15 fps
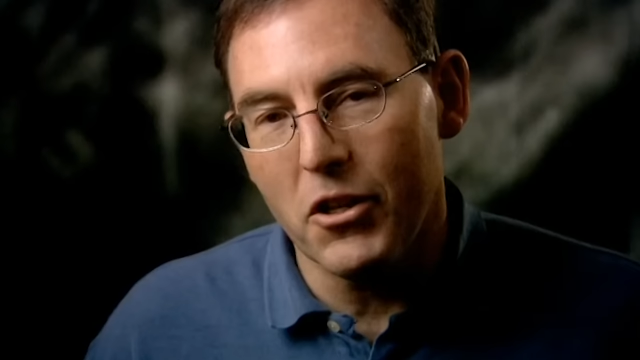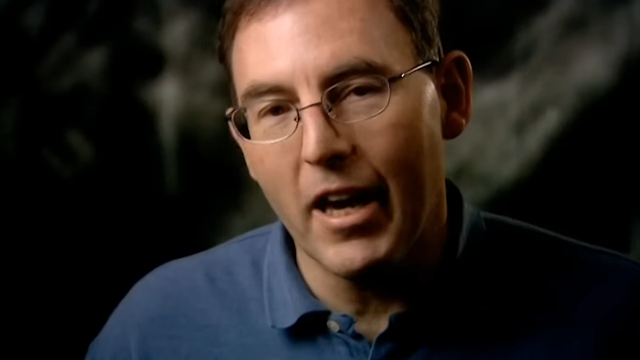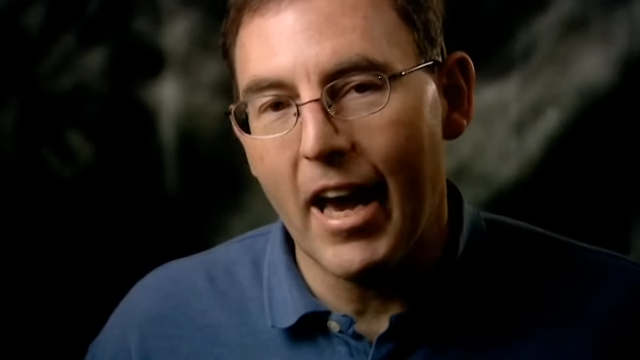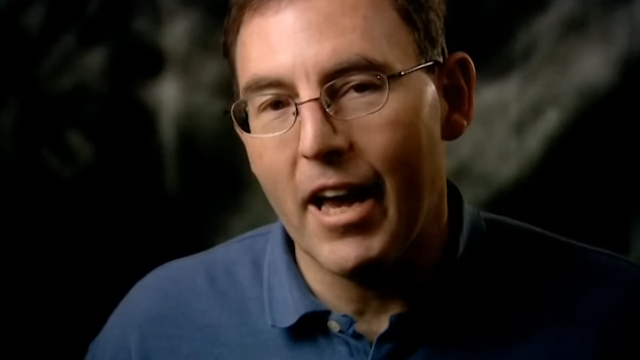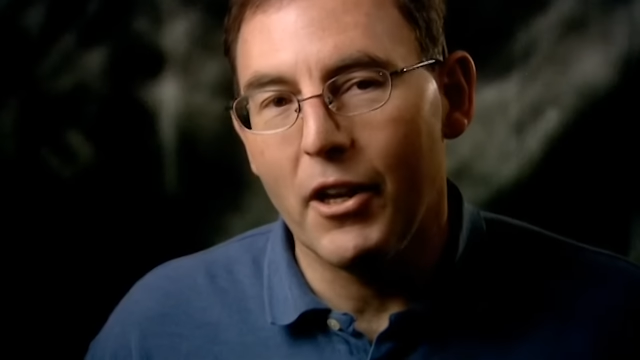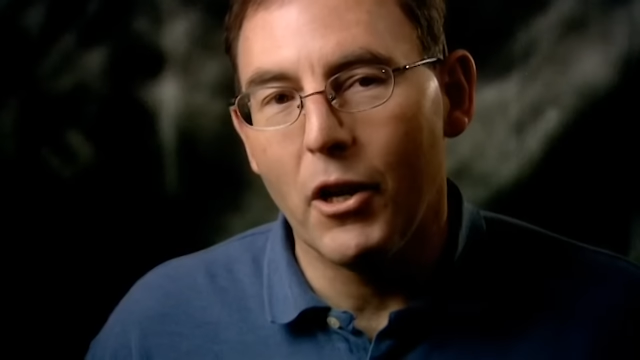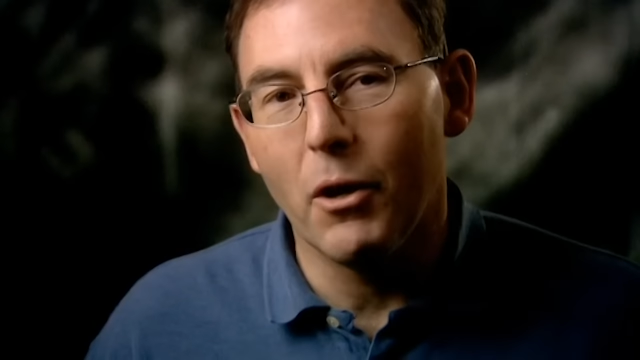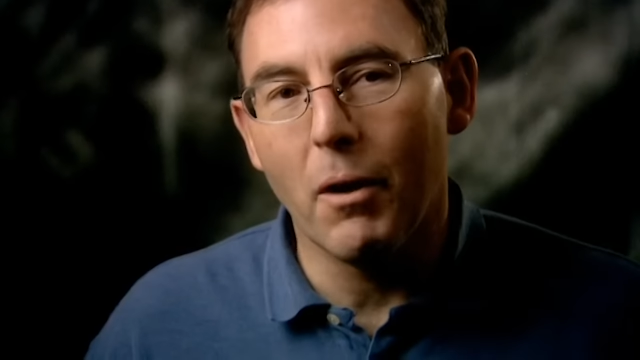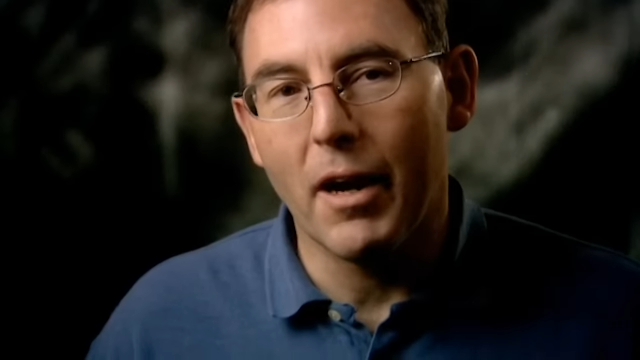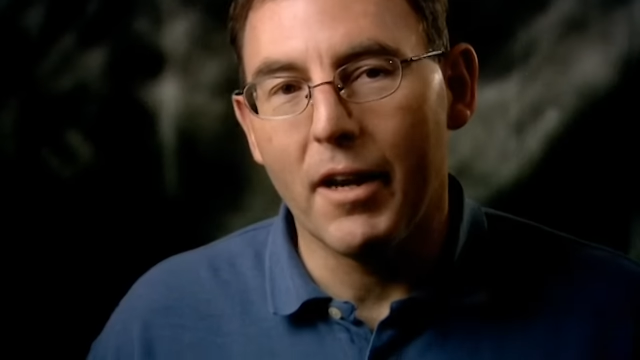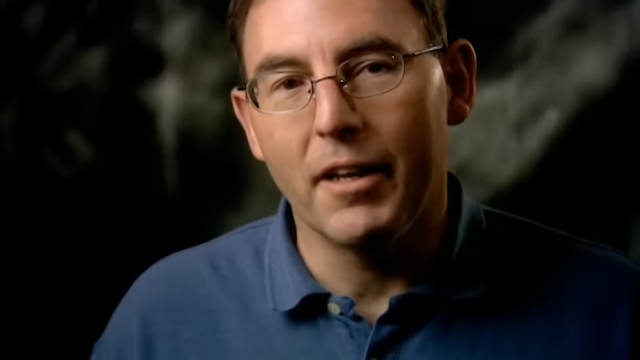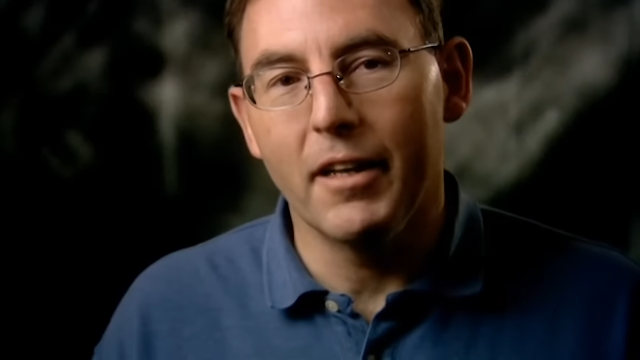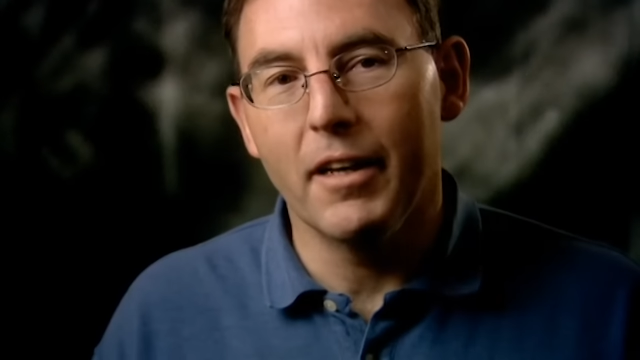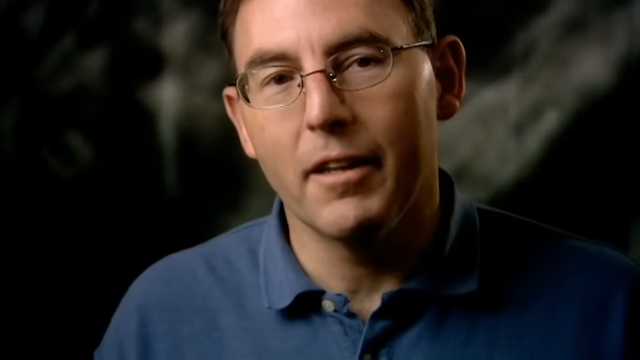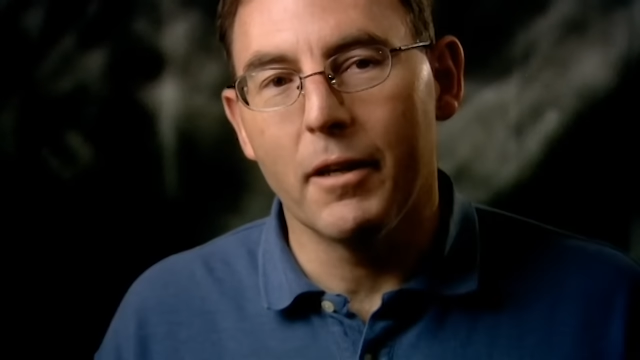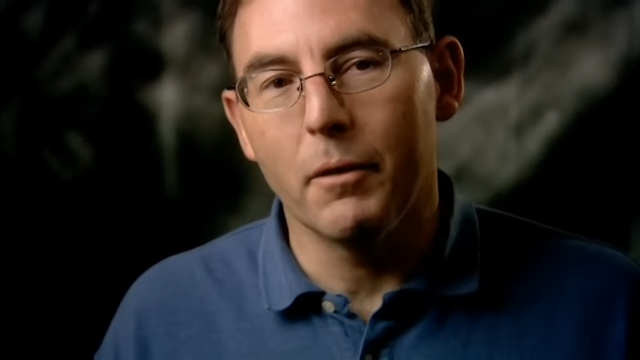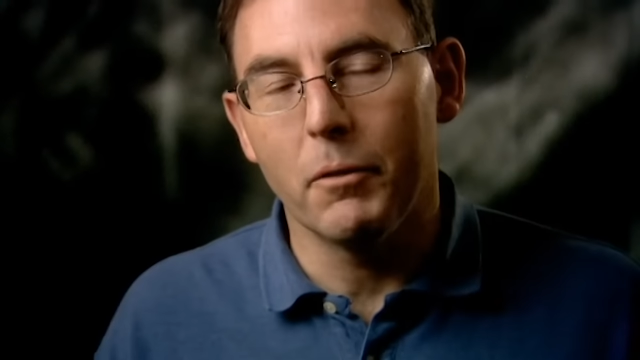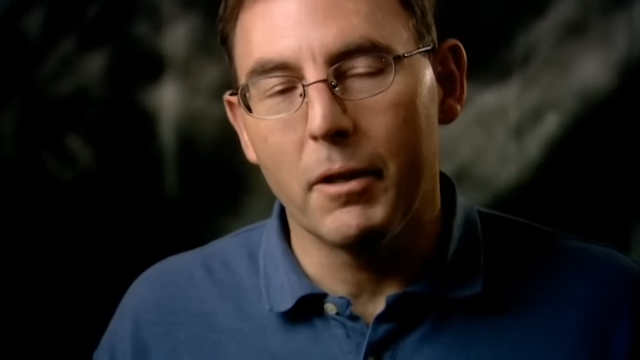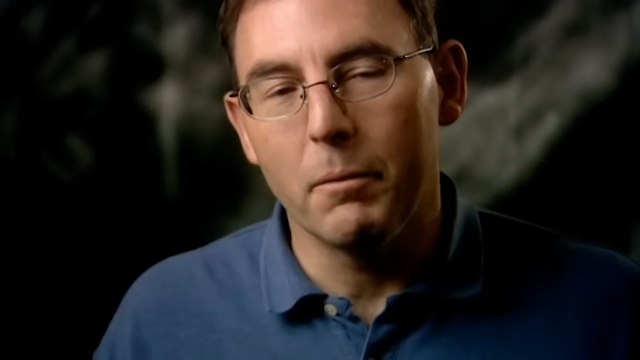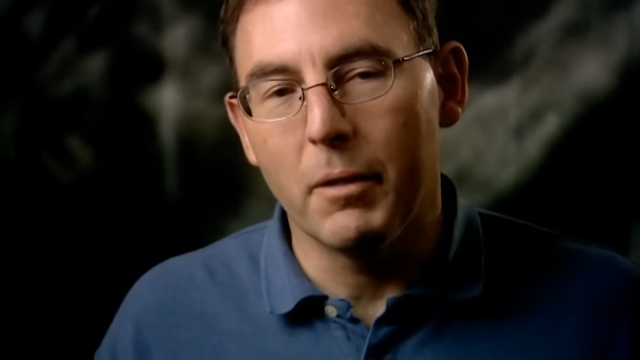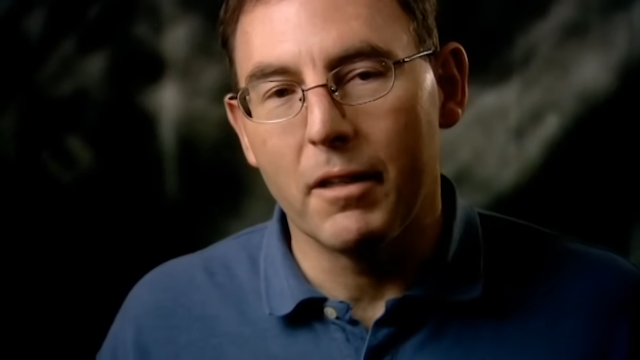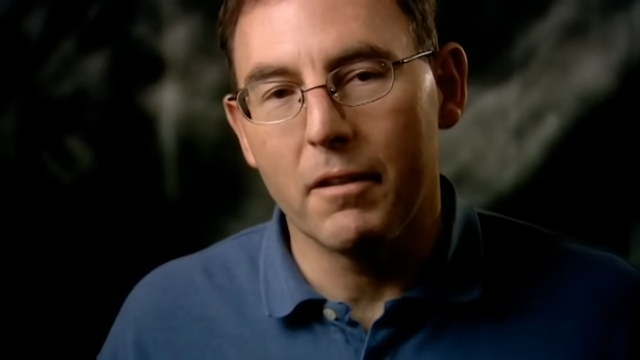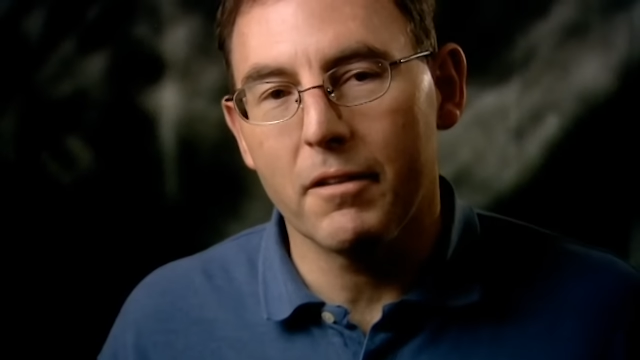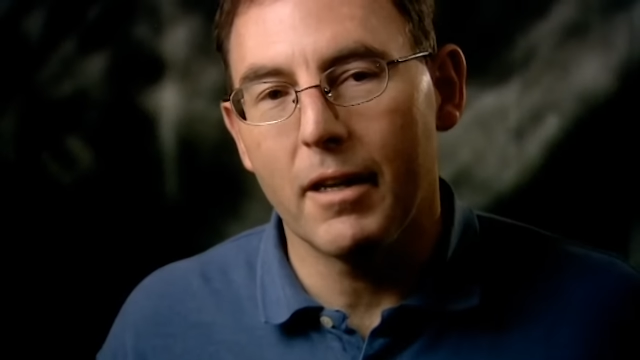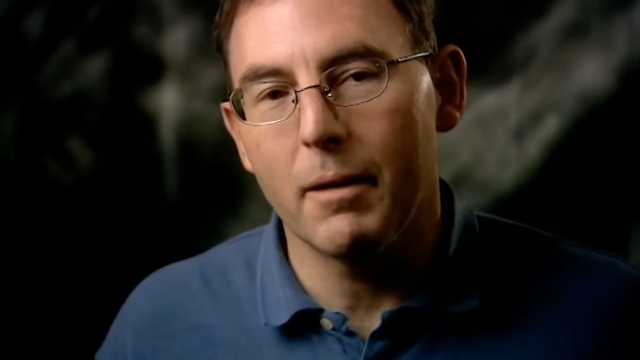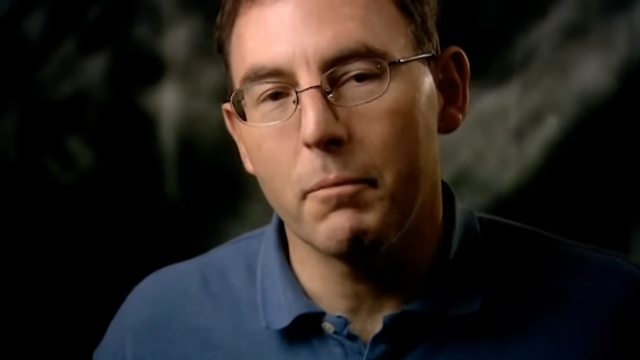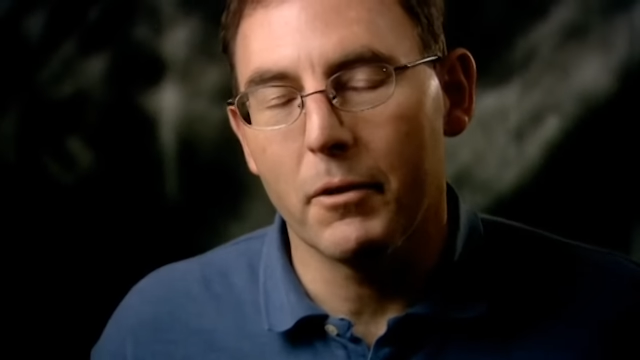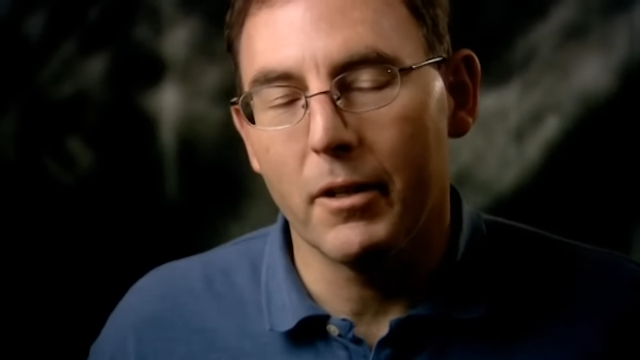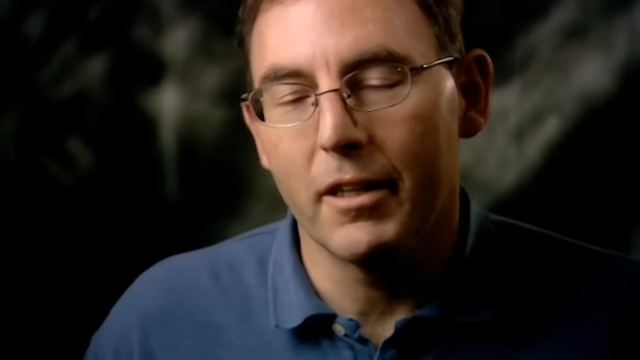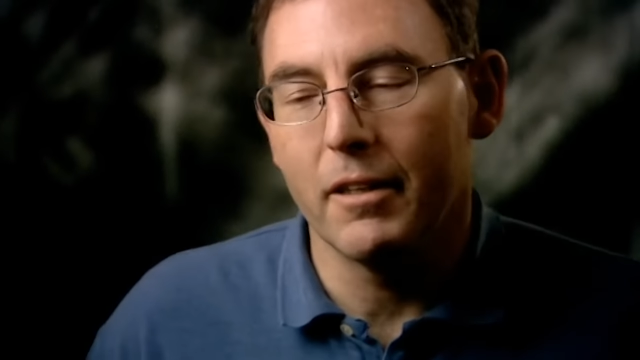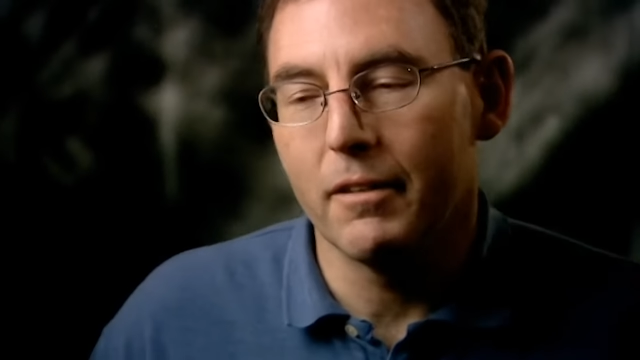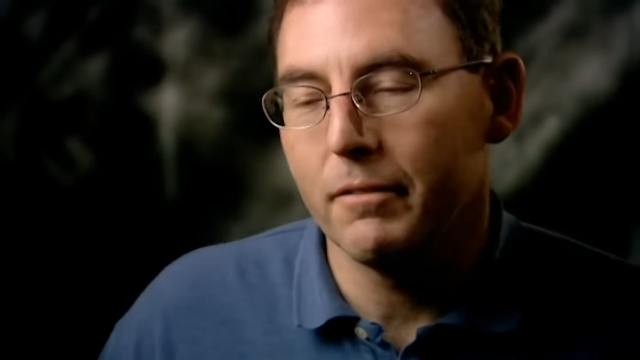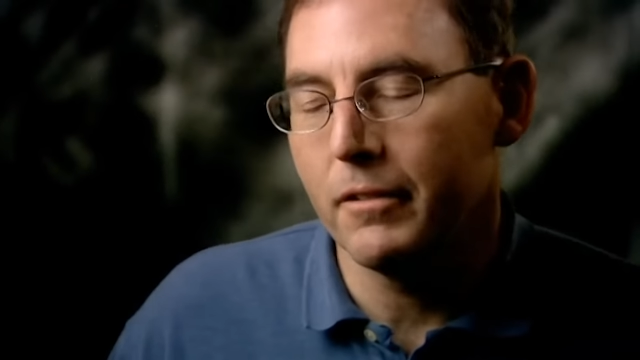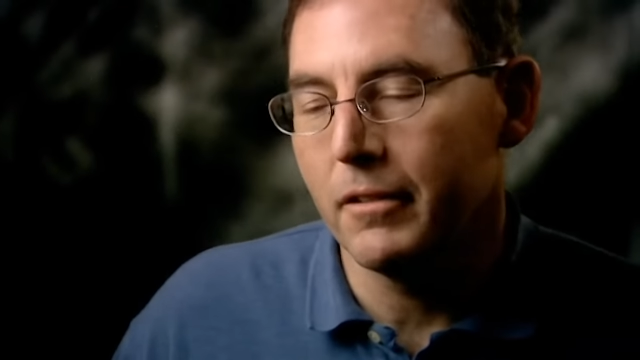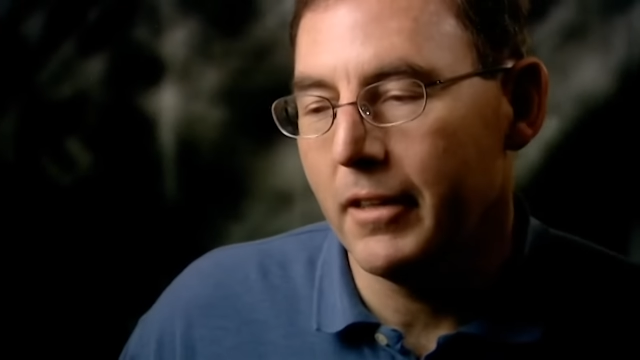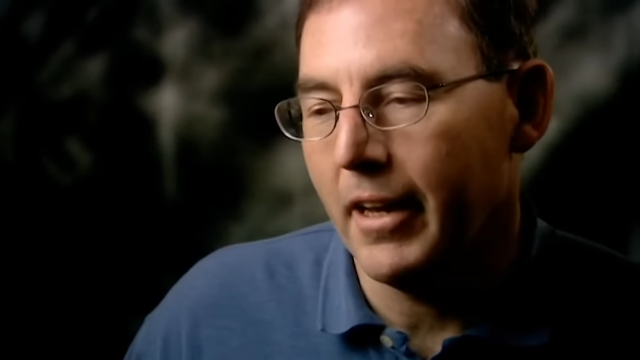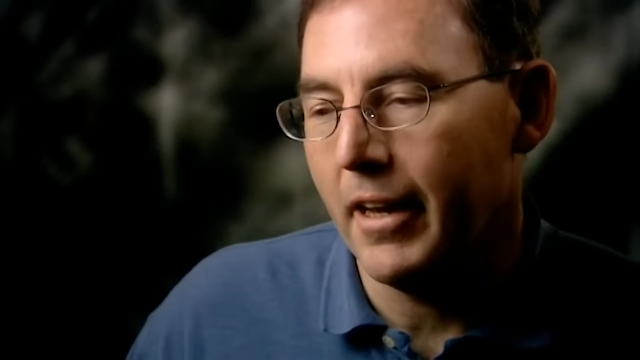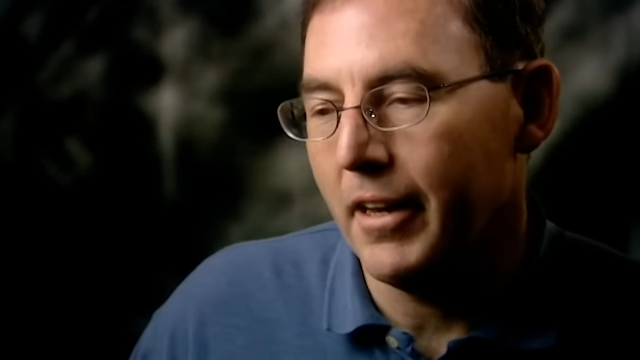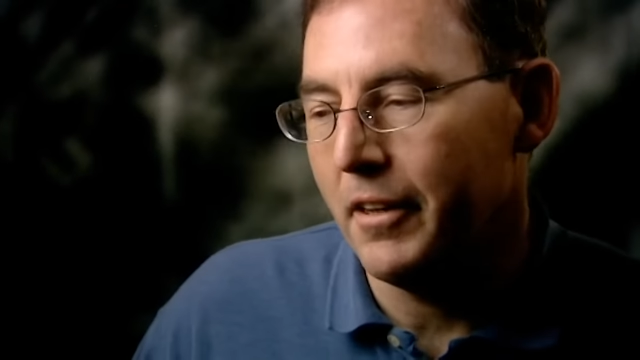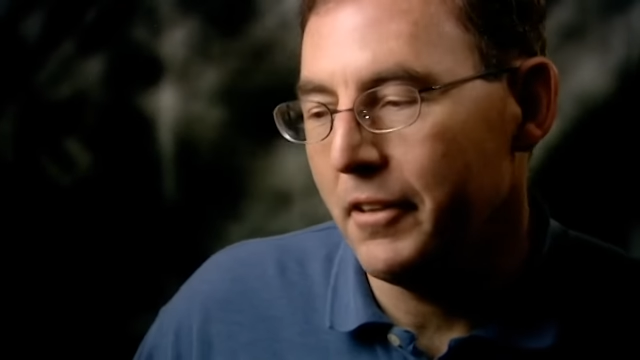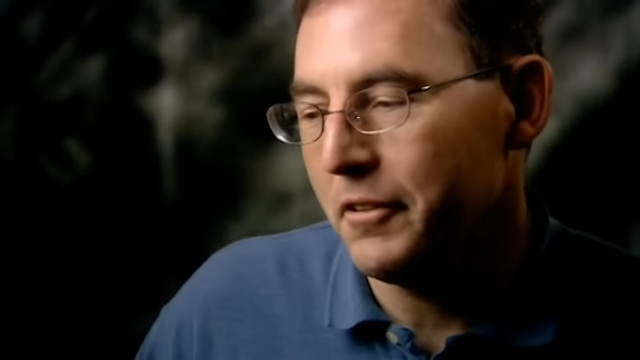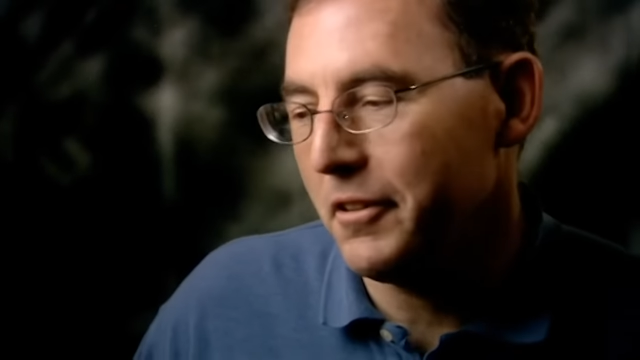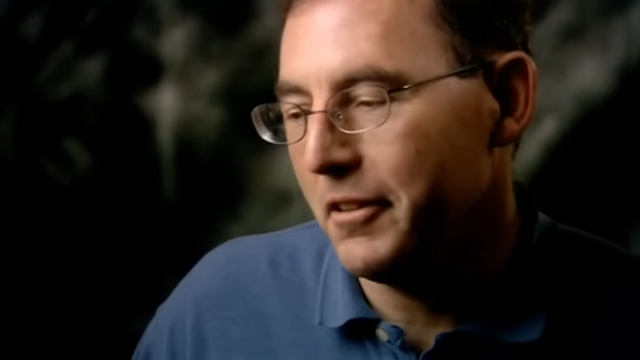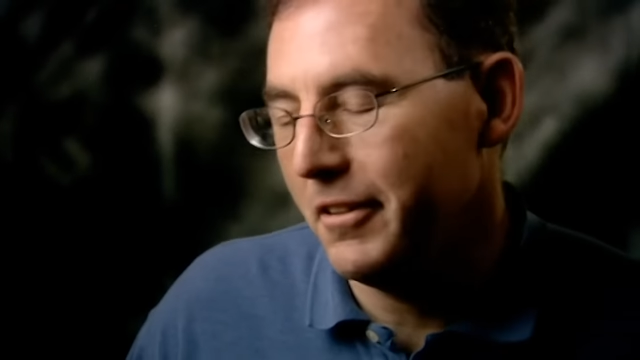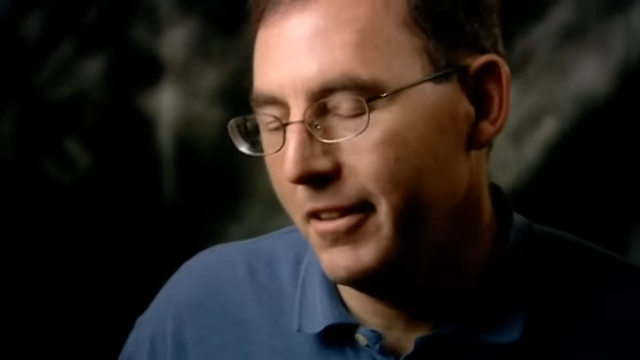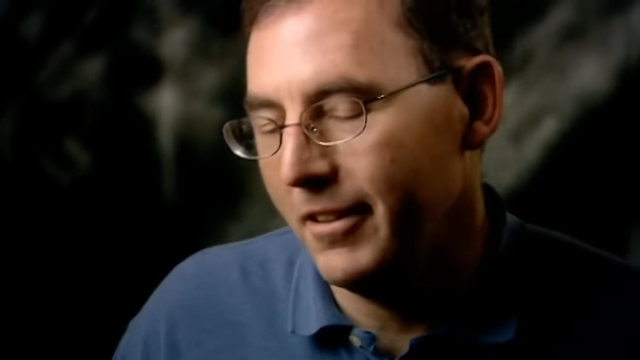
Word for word: she had no idea that we'd been separated for days.